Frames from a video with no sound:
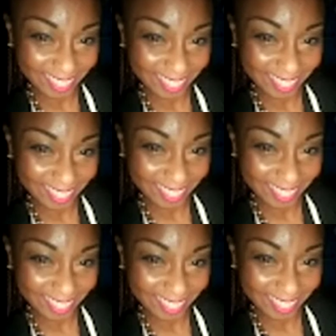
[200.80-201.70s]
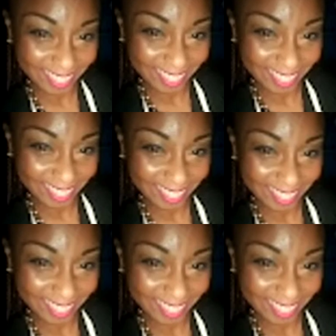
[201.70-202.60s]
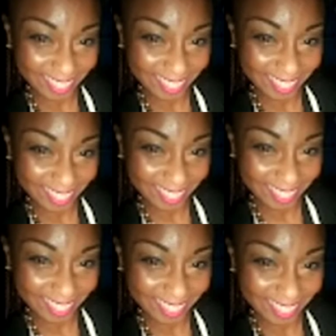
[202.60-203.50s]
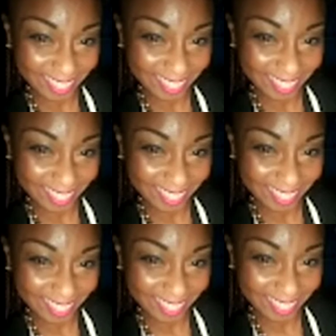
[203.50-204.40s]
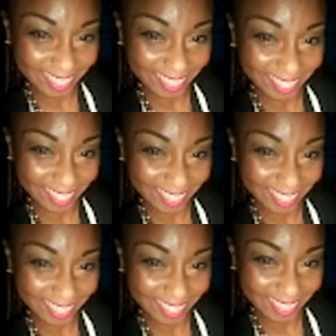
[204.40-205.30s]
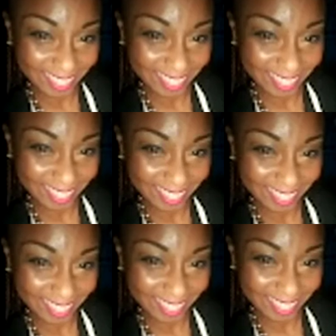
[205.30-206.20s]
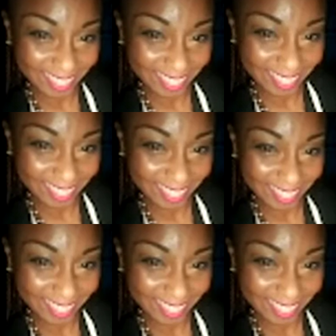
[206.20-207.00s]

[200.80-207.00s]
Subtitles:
This person isn't speaking.